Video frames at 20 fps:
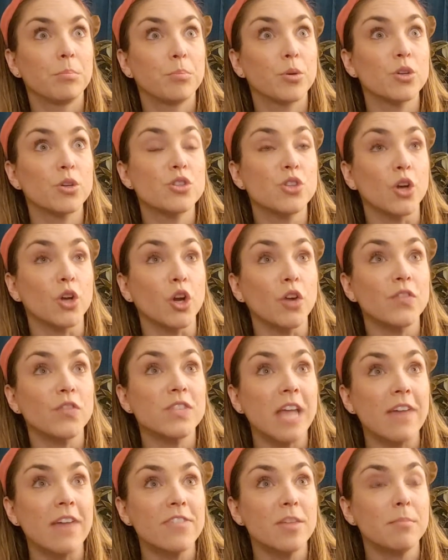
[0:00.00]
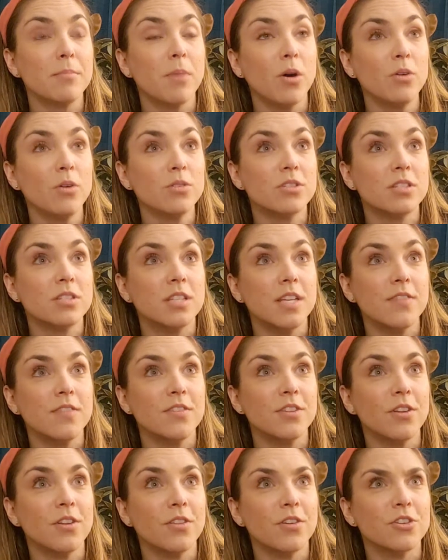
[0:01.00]
Preserves have the most, even
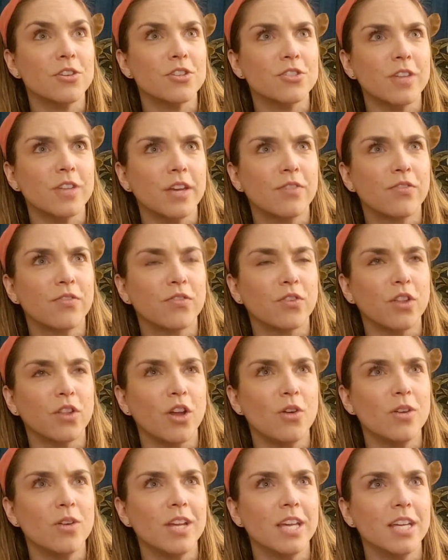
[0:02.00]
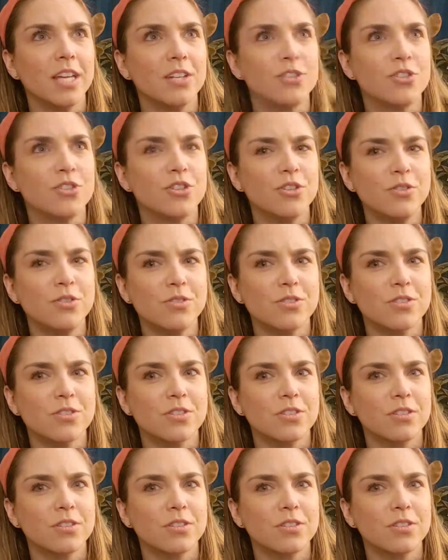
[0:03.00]
though they're just like floating in juice?